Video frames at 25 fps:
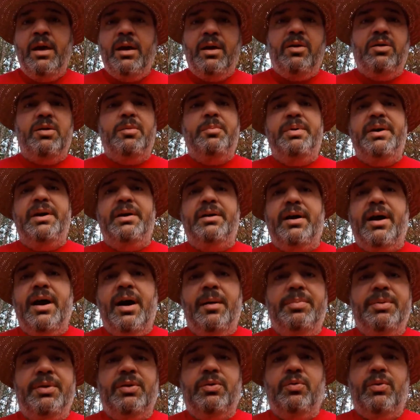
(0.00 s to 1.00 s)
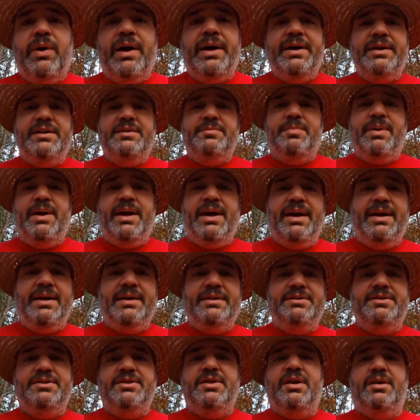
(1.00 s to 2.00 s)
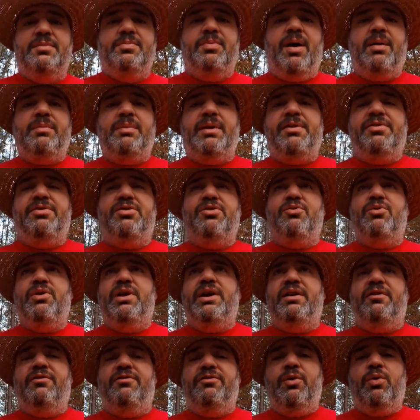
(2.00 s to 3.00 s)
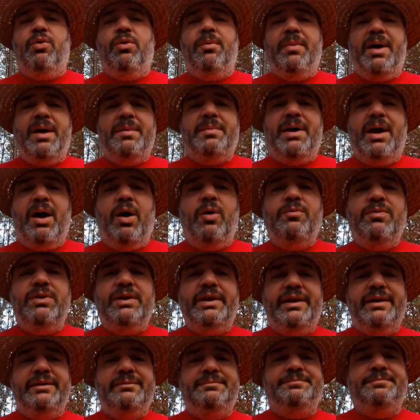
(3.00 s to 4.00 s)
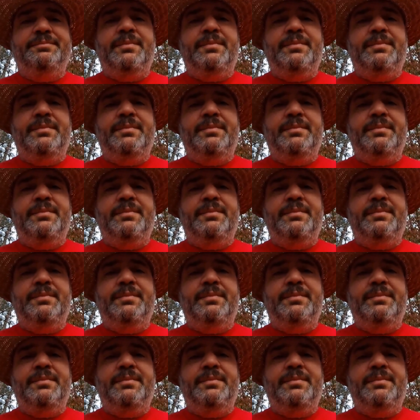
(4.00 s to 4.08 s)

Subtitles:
going to build a couple of raised beds, probably 3 to 4 maybe, hopefully,